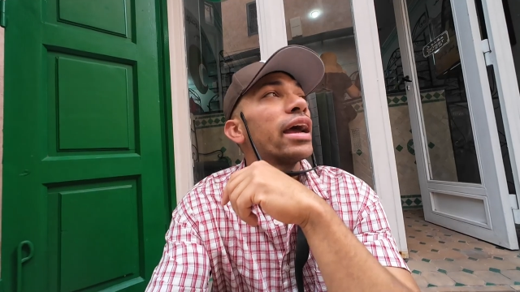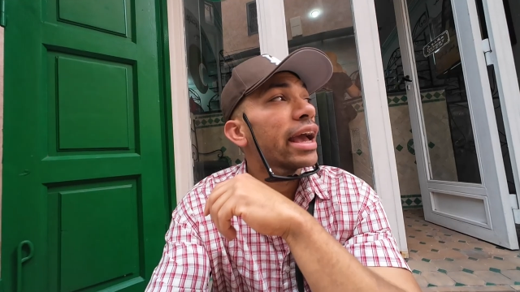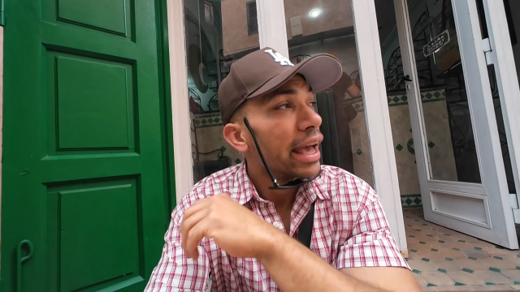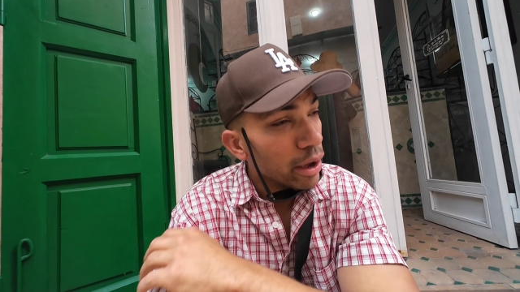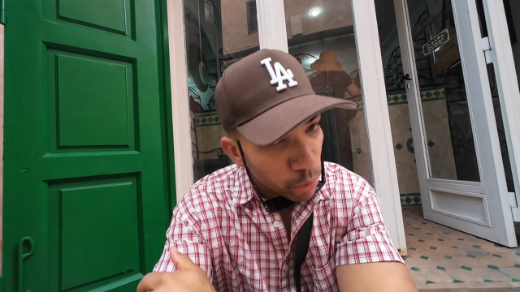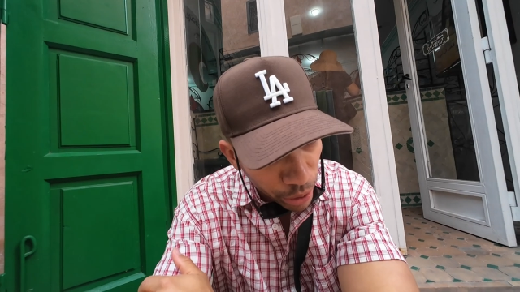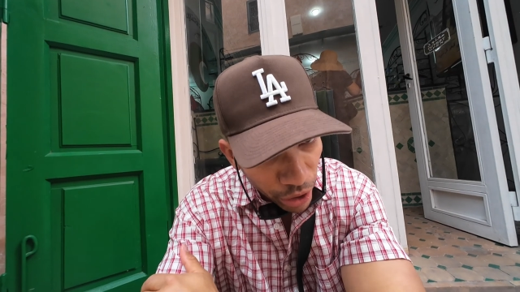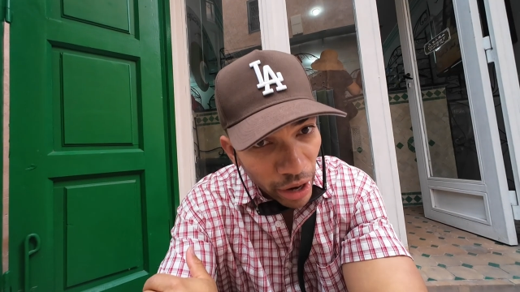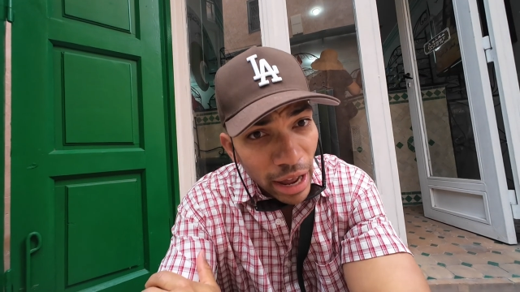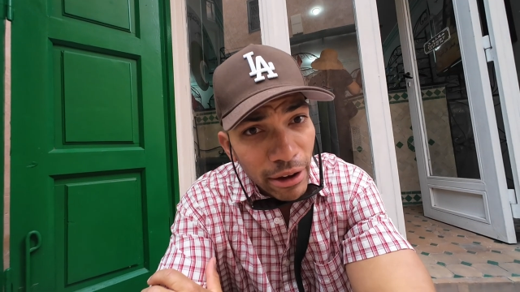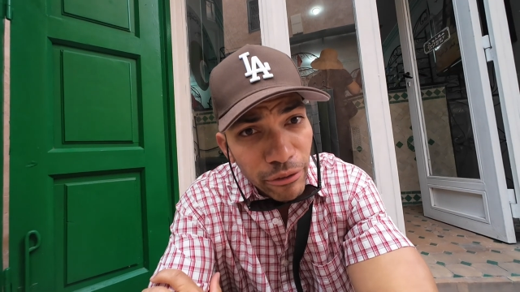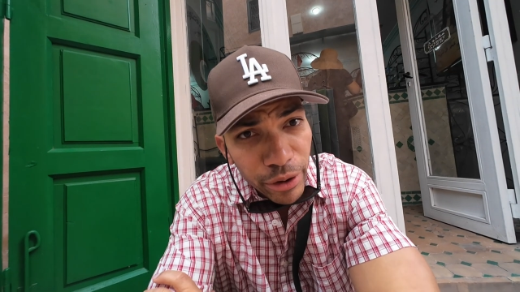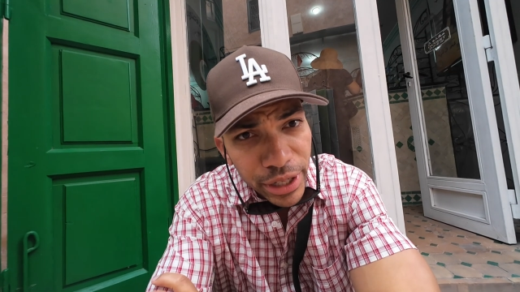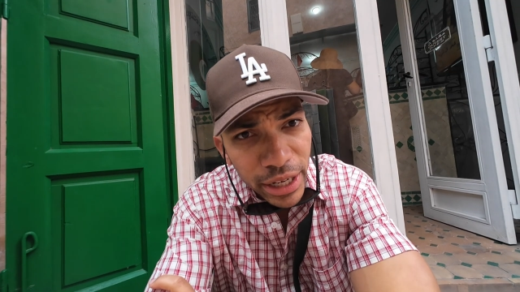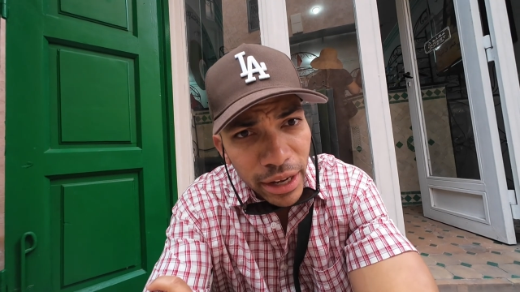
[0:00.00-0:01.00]
And we are
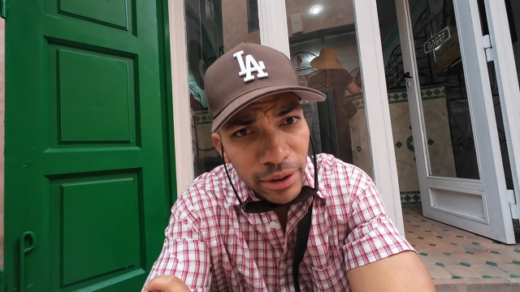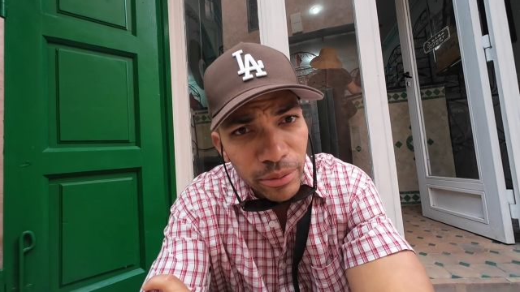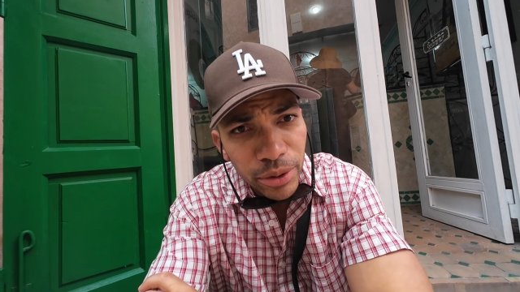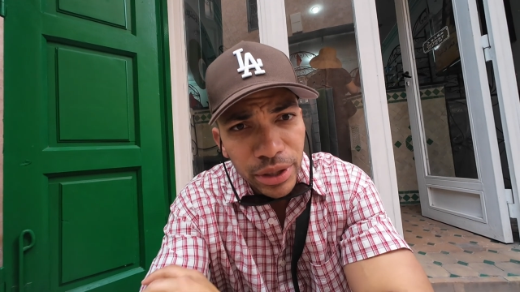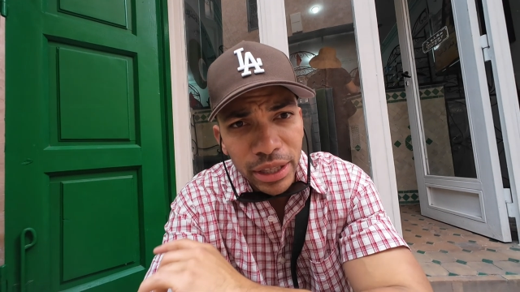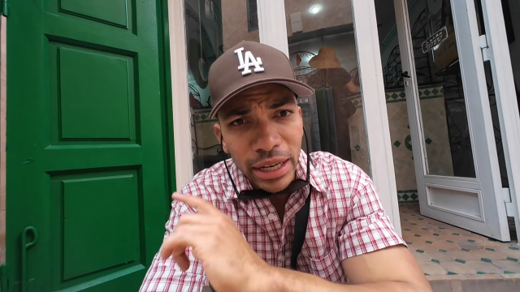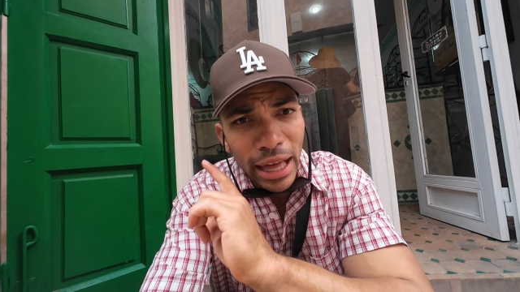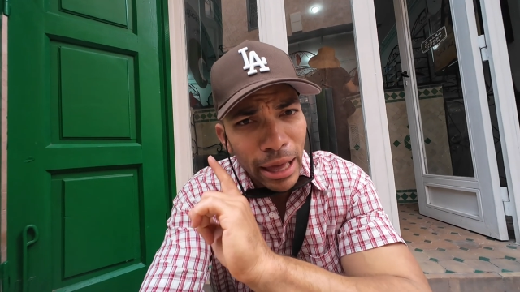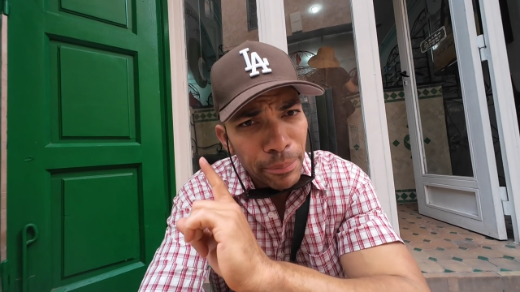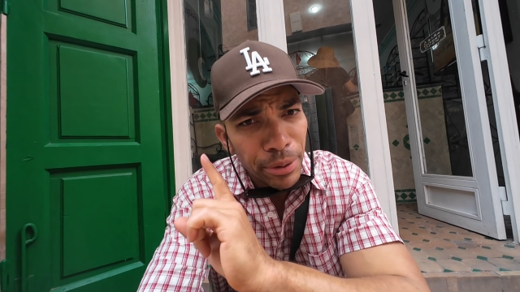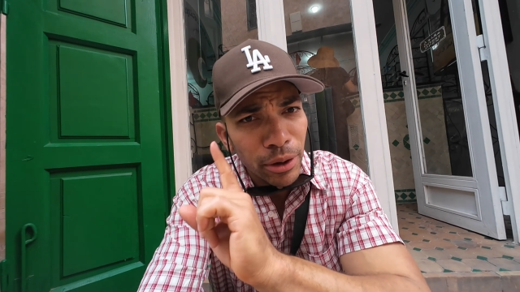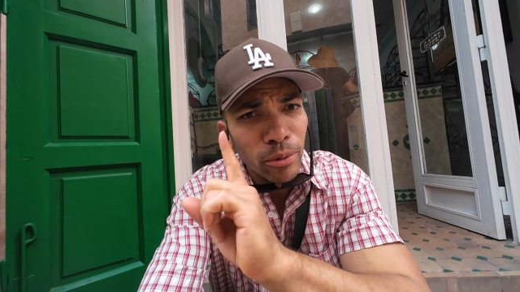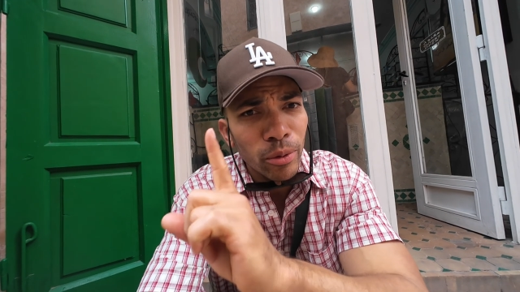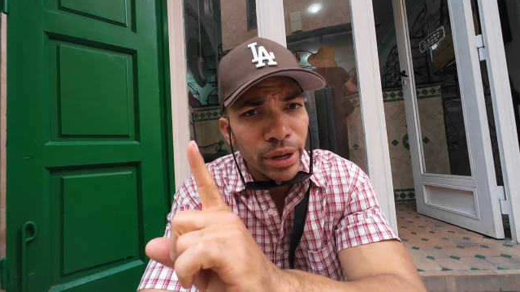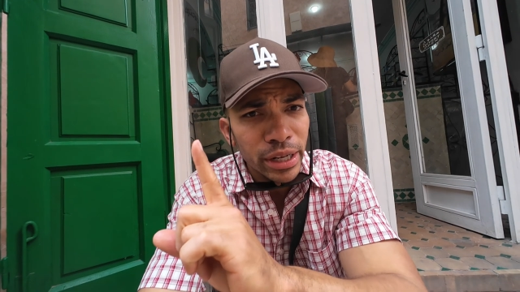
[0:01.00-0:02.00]
halfway down with an
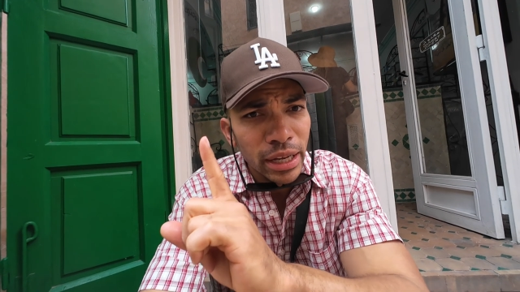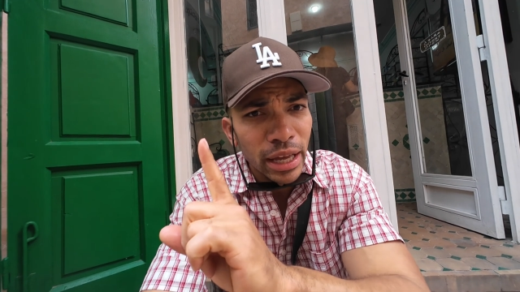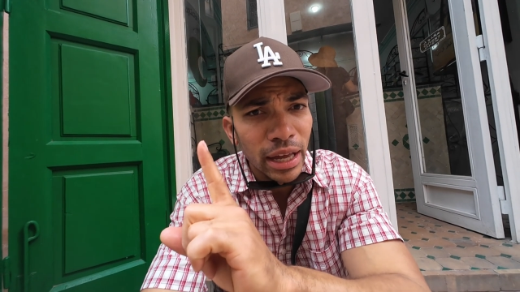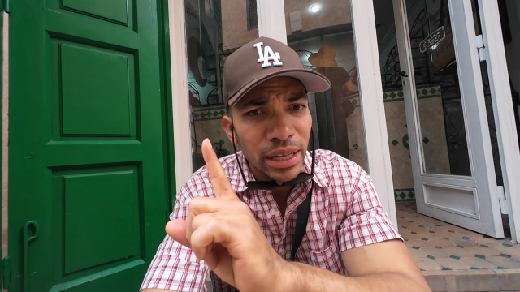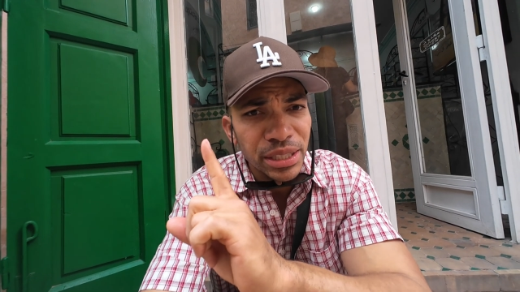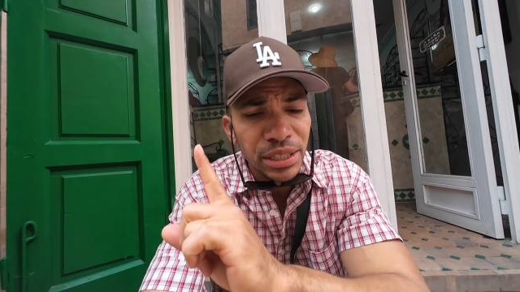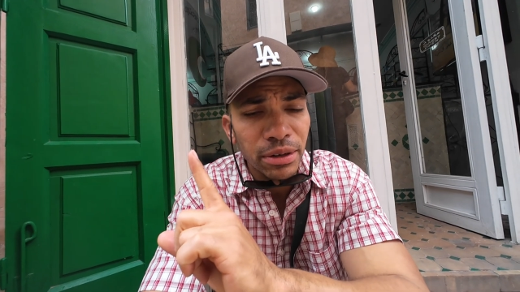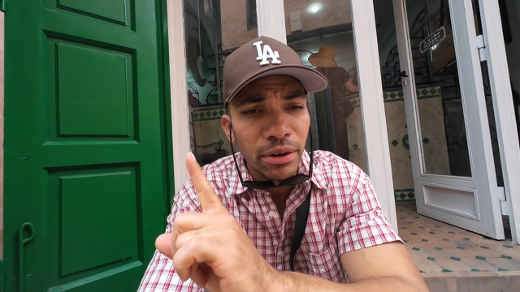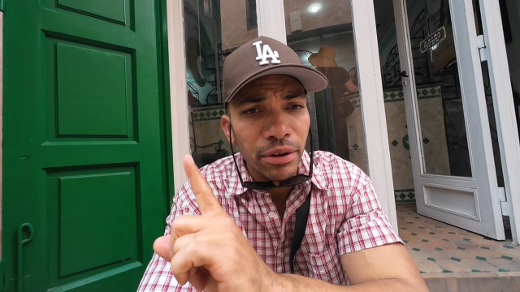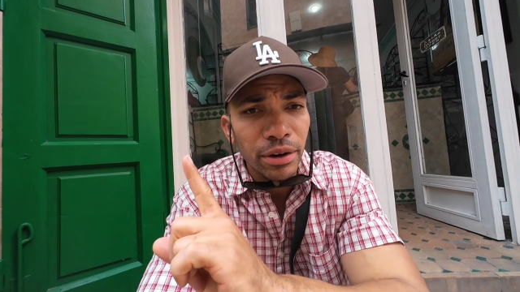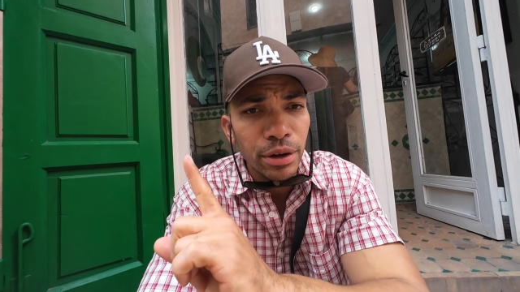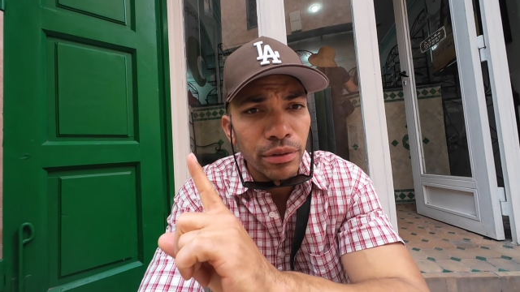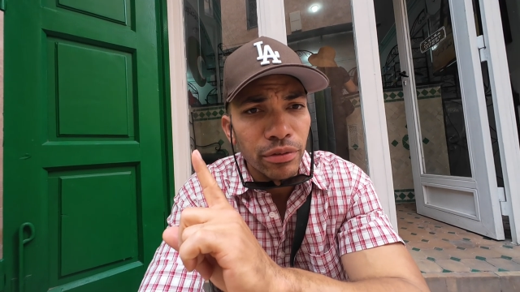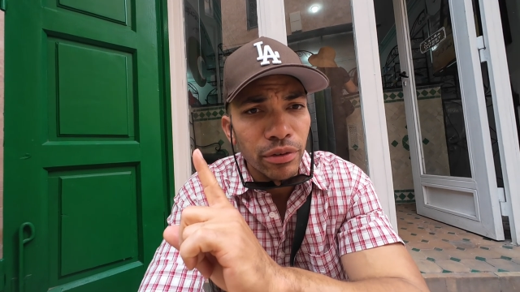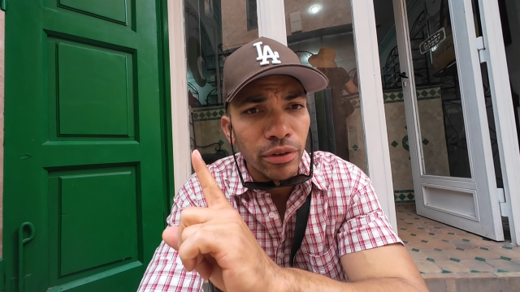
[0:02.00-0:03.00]
epic one-day
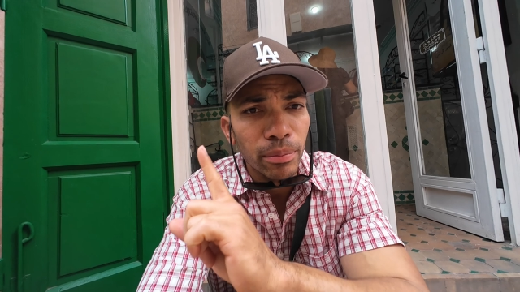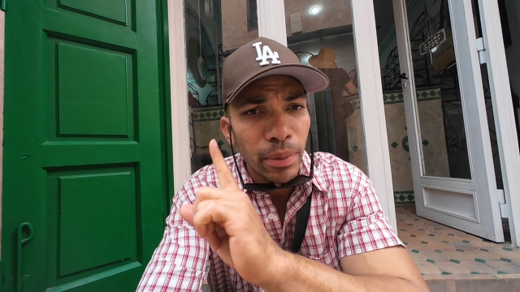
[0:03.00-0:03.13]
itinerary for